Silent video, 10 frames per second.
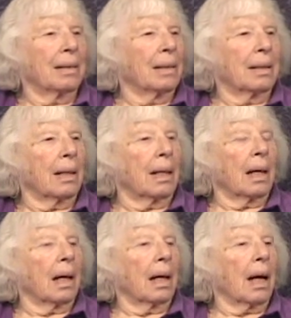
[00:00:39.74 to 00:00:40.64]

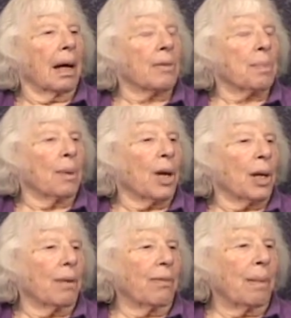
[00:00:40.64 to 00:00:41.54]
born? I was
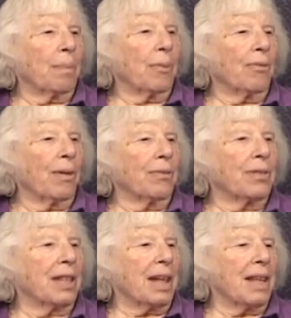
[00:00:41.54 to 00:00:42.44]
born November
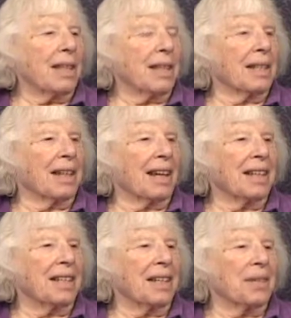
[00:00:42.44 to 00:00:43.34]
fifteenth,
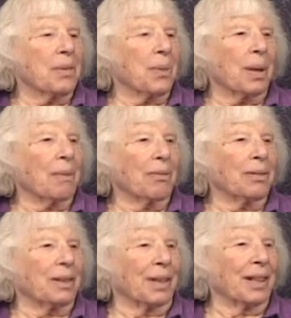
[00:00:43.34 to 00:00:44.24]
nineteen
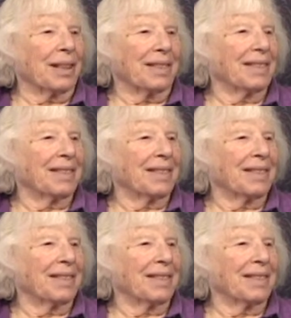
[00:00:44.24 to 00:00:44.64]
twenty-four.